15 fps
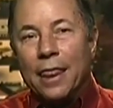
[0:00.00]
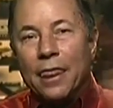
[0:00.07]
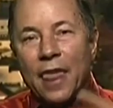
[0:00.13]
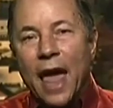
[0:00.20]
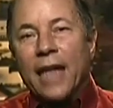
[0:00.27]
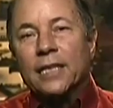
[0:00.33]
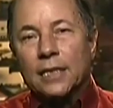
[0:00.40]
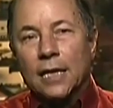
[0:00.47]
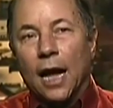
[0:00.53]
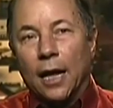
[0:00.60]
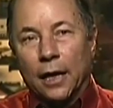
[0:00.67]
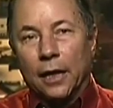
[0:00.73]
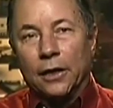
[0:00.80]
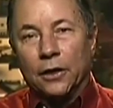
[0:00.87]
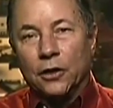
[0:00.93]
That's
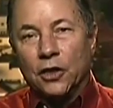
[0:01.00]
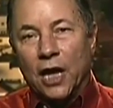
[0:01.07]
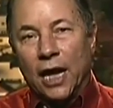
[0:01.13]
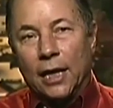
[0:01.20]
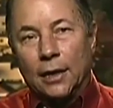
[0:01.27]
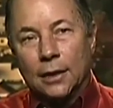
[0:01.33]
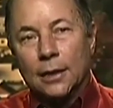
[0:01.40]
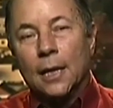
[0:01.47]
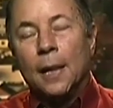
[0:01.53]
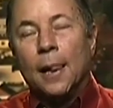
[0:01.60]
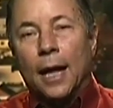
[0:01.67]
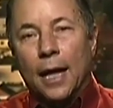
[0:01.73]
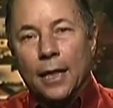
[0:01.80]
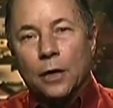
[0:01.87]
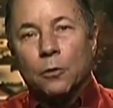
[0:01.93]
not going to change.
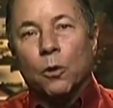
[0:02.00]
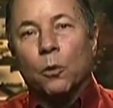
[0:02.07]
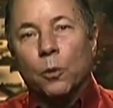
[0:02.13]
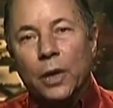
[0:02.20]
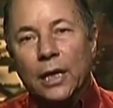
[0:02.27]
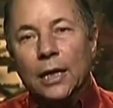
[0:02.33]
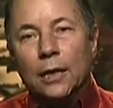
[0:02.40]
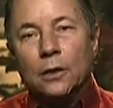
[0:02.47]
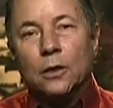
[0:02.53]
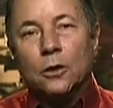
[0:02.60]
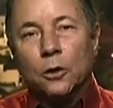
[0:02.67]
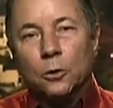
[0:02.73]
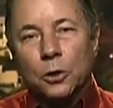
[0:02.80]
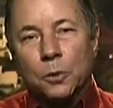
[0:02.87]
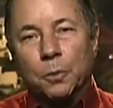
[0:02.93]
I think what we need to
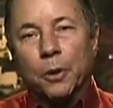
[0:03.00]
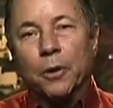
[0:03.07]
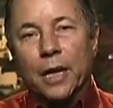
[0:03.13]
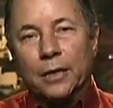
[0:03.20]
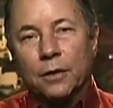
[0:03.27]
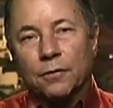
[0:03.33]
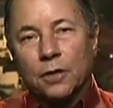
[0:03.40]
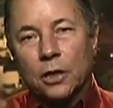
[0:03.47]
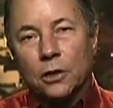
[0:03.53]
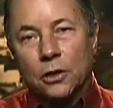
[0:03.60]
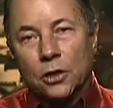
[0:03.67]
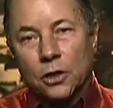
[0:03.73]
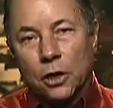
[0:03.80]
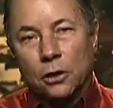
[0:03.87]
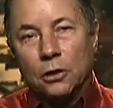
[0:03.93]
do as progressives
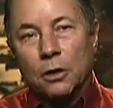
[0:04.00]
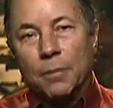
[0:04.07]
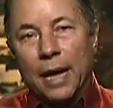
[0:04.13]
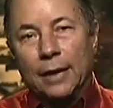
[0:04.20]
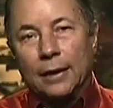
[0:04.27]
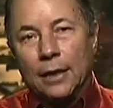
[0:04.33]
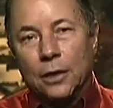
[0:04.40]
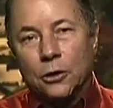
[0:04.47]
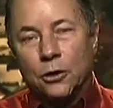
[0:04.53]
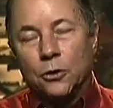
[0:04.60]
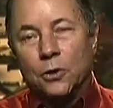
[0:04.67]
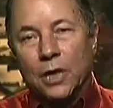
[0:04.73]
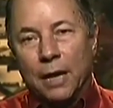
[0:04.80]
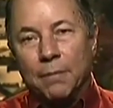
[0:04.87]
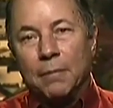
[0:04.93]
concerned about the
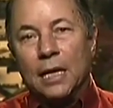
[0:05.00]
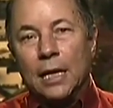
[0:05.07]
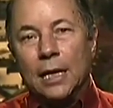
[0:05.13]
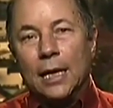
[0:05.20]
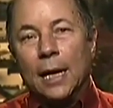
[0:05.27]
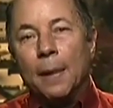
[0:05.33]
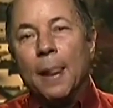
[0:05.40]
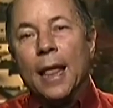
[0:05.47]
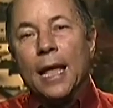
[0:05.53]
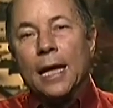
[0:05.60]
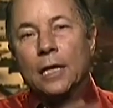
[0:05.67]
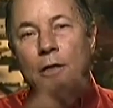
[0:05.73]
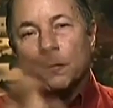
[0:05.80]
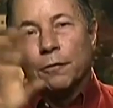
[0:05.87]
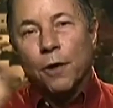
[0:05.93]
issues and media
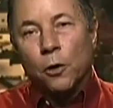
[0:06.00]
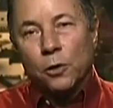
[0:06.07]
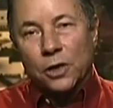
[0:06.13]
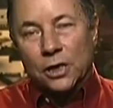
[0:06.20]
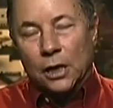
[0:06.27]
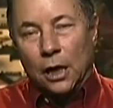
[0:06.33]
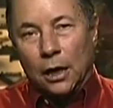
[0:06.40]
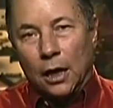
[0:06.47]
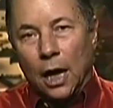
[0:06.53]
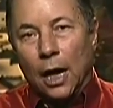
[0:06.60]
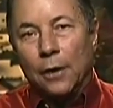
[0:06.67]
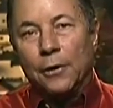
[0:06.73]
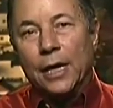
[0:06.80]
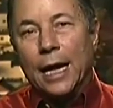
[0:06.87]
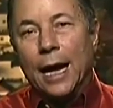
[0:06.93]
is focus on
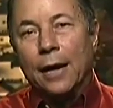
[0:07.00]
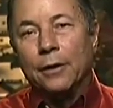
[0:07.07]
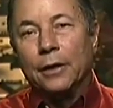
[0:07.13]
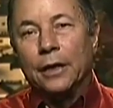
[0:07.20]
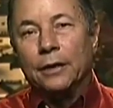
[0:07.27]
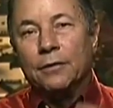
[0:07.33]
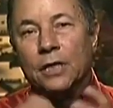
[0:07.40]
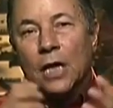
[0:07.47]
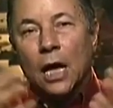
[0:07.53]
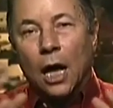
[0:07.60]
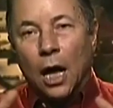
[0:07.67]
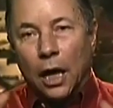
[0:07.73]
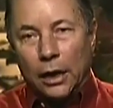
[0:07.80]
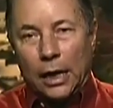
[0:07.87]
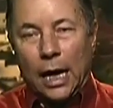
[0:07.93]
our narratives,
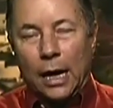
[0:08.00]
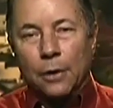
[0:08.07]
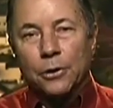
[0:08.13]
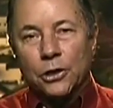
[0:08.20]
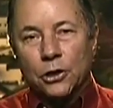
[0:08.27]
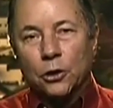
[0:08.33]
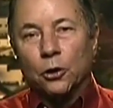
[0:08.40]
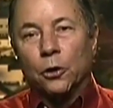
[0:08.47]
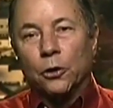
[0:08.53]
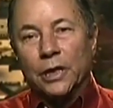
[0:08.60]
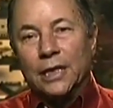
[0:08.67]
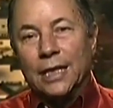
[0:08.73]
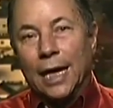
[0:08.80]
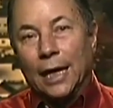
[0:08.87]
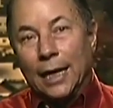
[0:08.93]
on our
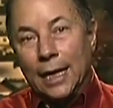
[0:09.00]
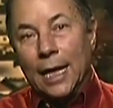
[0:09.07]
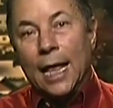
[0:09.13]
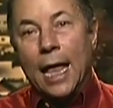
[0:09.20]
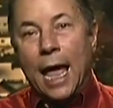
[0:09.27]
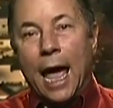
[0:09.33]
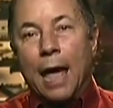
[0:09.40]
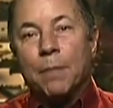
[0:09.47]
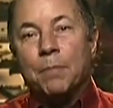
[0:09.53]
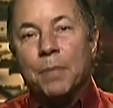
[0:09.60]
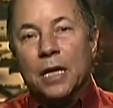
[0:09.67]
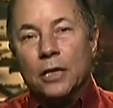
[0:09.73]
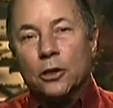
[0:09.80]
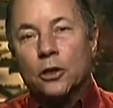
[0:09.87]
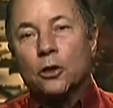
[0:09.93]
storytelling, and
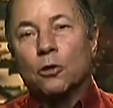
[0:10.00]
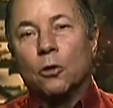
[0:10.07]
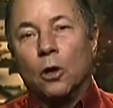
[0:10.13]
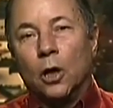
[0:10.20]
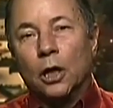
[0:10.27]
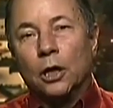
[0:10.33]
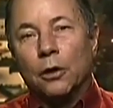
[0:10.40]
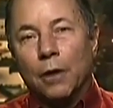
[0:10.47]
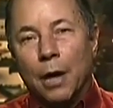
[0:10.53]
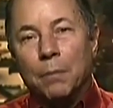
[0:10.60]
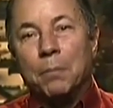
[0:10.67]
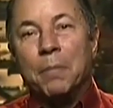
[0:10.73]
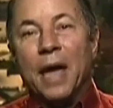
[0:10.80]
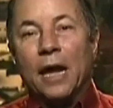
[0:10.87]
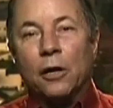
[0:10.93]
being stronger
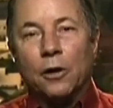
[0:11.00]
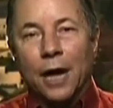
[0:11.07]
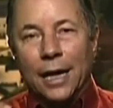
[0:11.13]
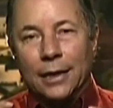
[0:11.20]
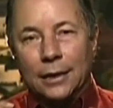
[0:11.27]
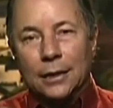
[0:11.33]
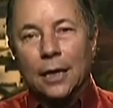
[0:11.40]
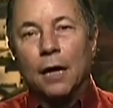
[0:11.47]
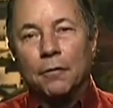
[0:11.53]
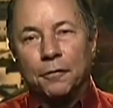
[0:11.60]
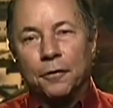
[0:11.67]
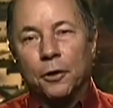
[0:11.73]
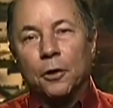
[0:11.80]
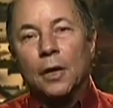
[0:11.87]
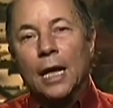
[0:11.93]
and better and
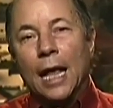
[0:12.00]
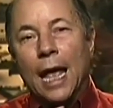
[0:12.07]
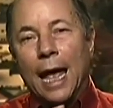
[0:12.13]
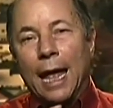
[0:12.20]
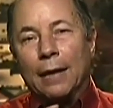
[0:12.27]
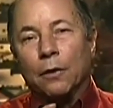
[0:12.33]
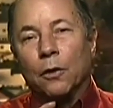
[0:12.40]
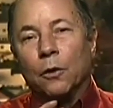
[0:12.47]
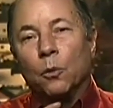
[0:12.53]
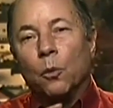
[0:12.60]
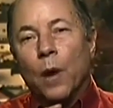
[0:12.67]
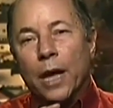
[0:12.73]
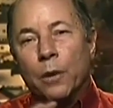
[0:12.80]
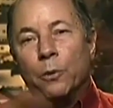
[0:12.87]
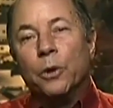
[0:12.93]
tougher at the
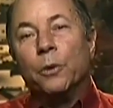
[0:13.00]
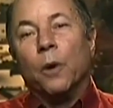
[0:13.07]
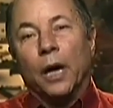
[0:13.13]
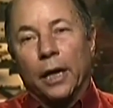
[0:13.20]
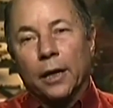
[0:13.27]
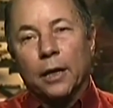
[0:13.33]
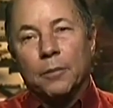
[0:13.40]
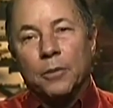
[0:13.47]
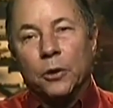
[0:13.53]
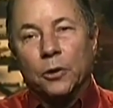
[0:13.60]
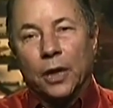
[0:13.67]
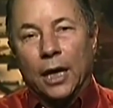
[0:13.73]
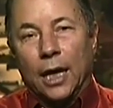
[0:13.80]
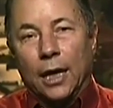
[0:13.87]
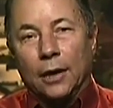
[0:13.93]
way we want to
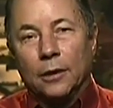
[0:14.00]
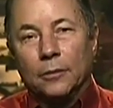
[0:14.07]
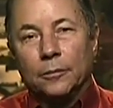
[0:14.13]
communicate.